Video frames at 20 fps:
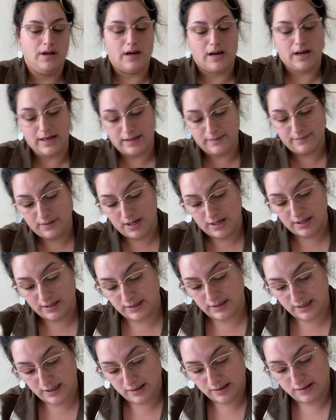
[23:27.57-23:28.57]
I am not
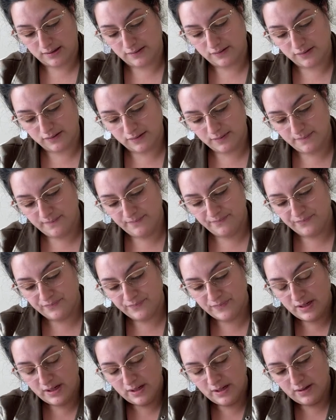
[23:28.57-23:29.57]
going to get this.
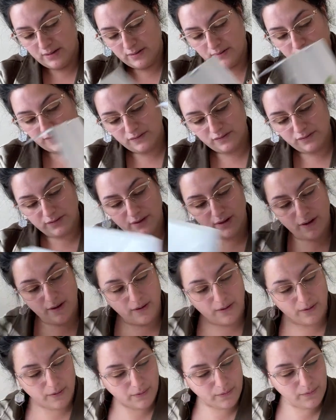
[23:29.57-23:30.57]

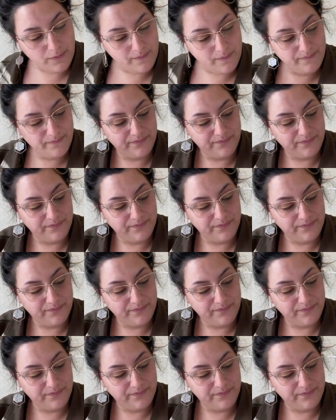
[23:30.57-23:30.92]
So,